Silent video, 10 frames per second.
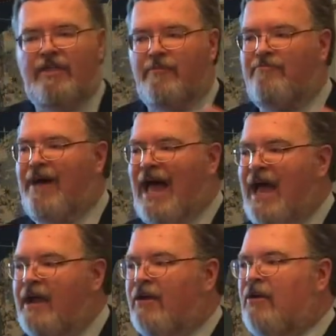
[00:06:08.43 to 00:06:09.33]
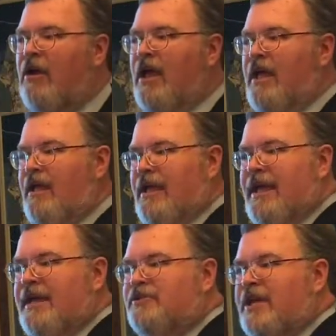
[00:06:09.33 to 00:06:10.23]
The buyer
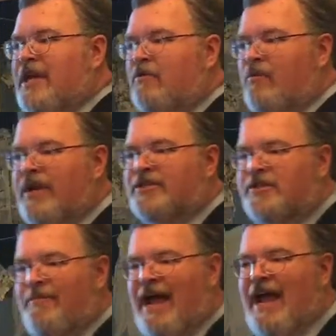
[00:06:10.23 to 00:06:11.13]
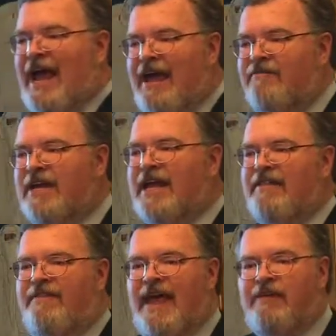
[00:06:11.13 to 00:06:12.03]
is enriched by having
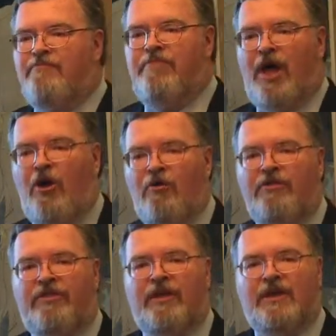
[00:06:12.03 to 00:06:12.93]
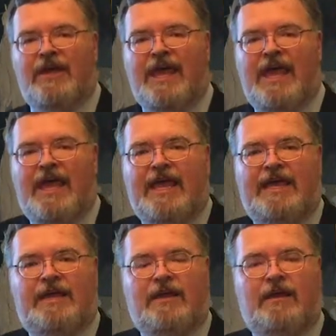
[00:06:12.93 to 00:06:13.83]
it. They both gain.